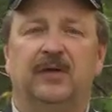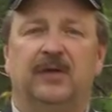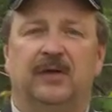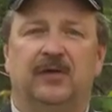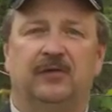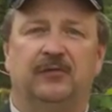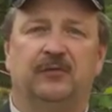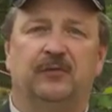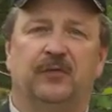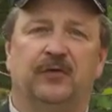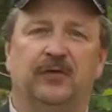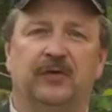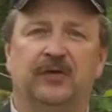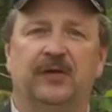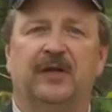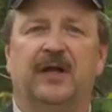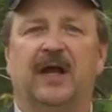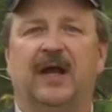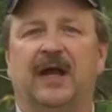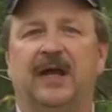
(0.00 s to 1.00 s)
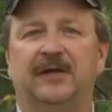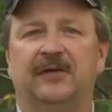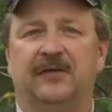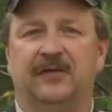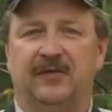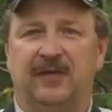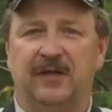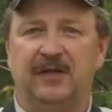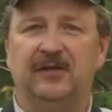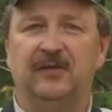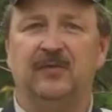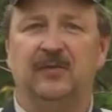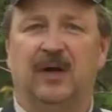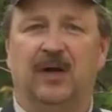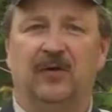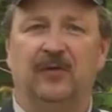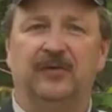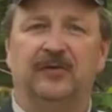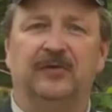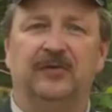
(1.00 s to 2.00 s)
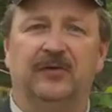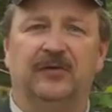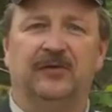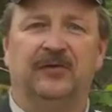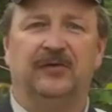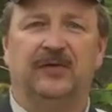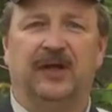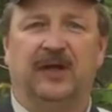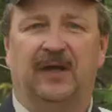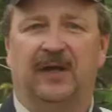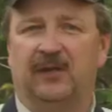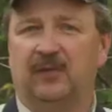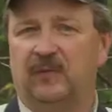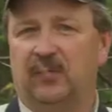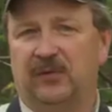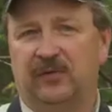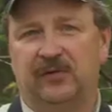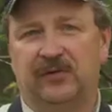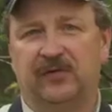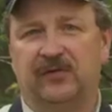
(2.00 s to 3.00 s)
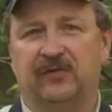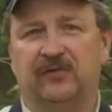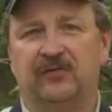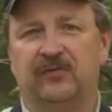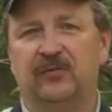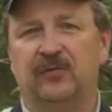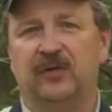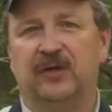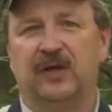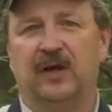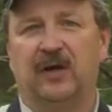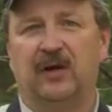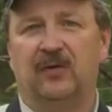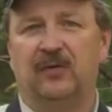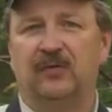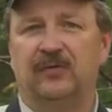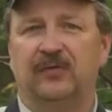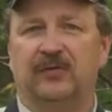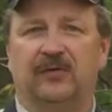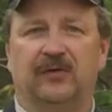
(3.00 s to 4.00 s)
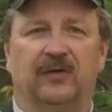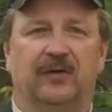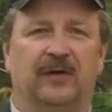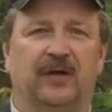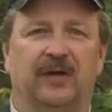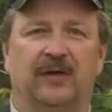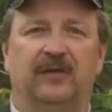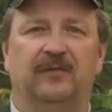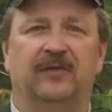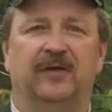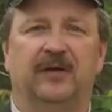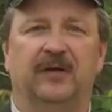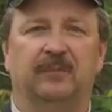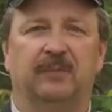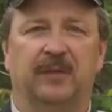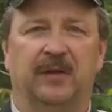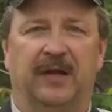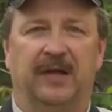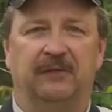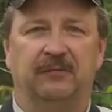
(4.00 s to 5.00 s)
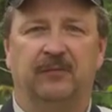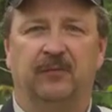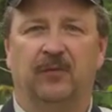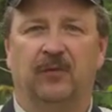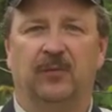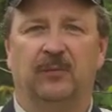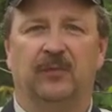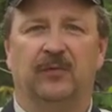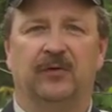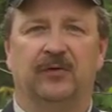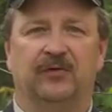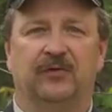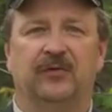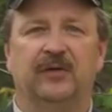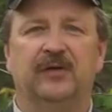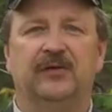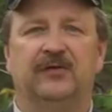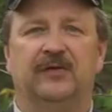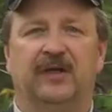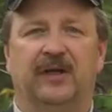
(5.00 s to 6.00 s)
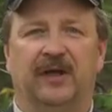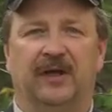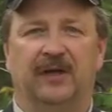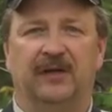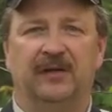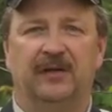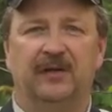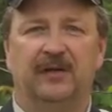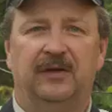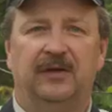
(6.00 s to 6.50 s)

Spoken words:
is for your guide to take you out to your stand, whether it's a shooting house, a elevated platform, or a tree stand,